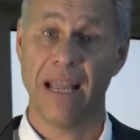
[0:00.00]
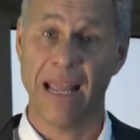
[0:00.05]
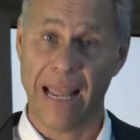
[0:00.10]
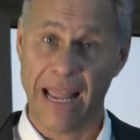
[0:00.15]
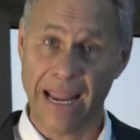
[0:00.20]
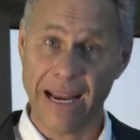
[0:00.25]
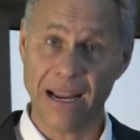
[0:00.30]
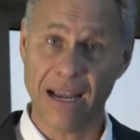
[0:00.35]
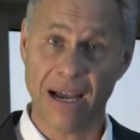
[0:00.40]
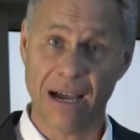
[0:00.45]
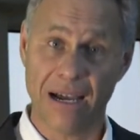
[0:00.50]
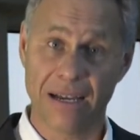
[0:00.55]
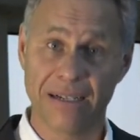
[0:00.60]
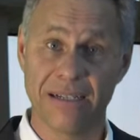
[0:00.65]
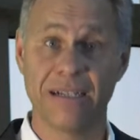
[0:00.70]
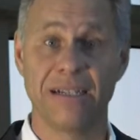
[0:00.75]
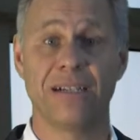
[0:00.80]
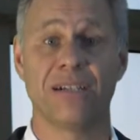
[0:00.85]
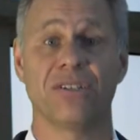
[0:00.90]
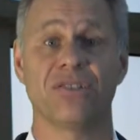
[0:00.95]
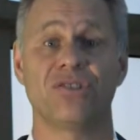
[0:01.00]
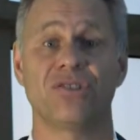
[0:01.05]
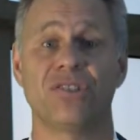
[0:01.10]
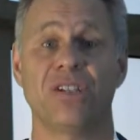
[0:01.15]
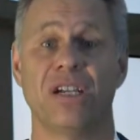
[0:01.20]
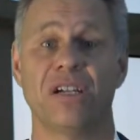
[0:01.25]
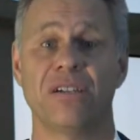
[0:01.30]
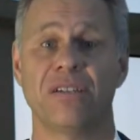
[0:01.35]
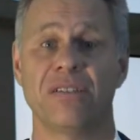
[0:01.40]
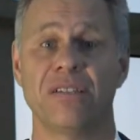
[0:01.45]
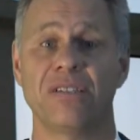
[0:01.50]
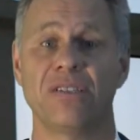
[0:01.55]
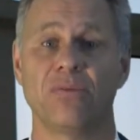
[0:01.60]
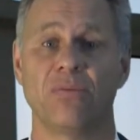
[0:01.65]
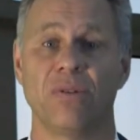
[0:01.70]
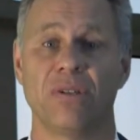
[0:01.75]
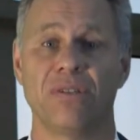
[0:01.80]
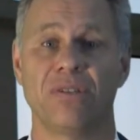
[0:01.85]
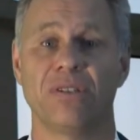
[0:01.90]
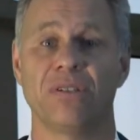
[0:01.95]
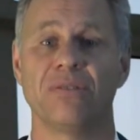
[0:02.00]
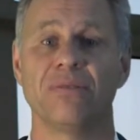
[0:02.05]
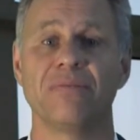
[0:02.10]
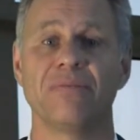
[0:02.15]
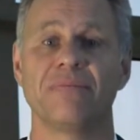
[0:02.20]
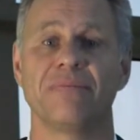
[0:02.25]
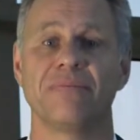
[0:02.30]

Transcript: Hang on, and I'll share these with you.